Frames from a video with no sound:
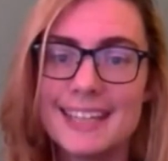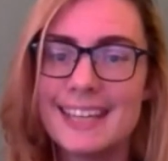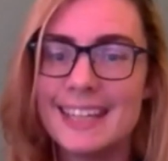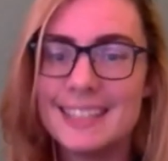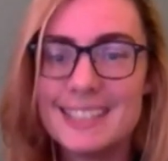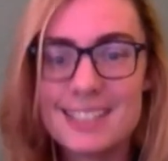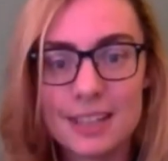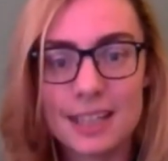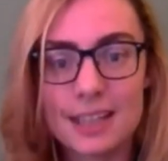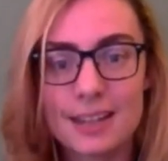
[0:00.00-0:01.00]

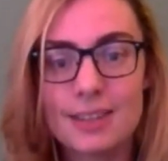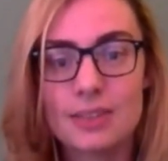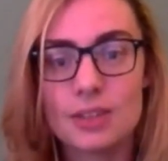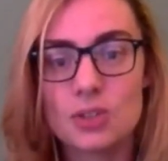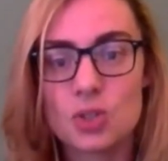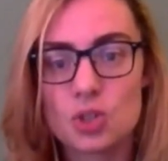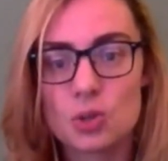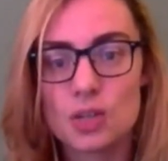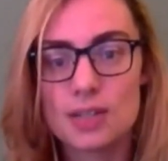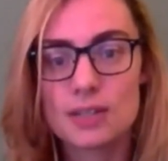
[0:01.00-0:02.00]
kindling these
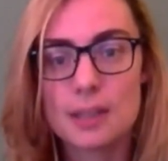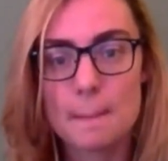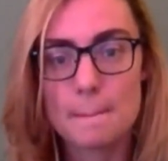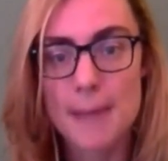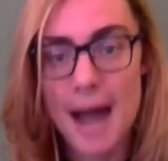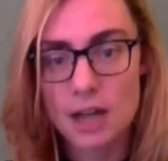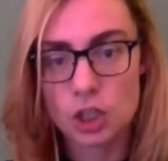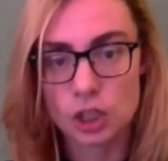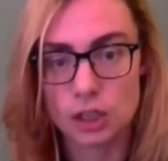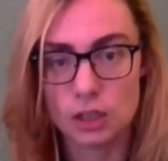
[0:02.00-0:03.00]
students'
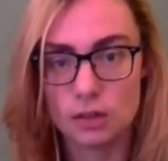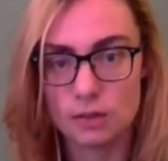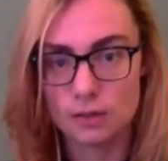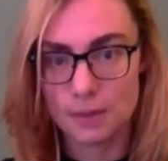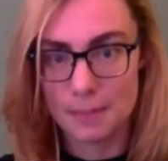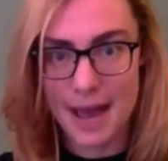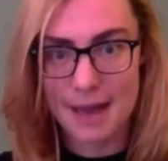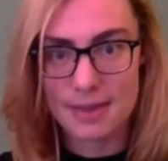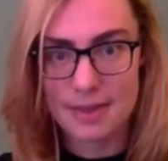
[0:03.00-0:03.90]
passion for math.